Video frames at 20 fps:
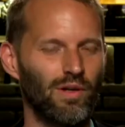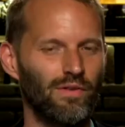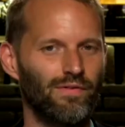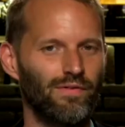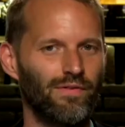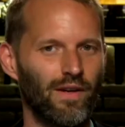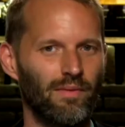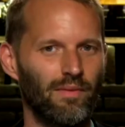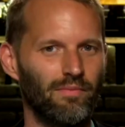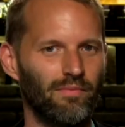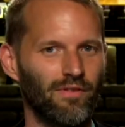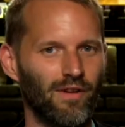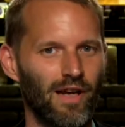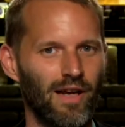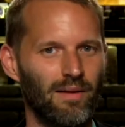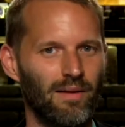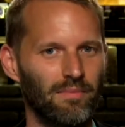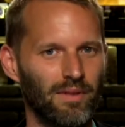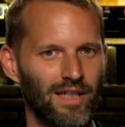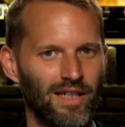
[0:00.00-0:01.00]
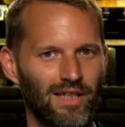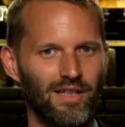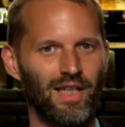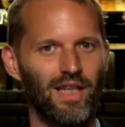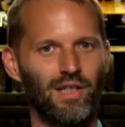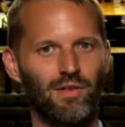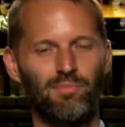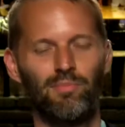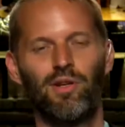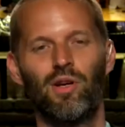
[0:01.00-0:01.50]
flim flam to get the
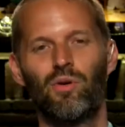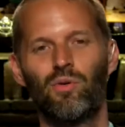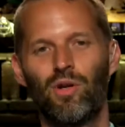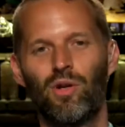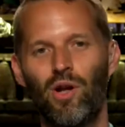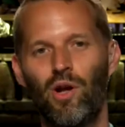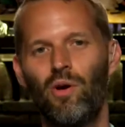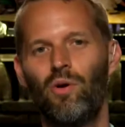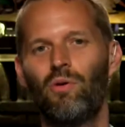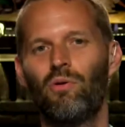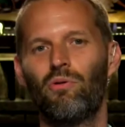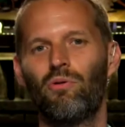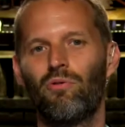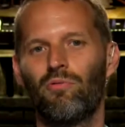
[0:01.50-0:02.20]
HBO Go.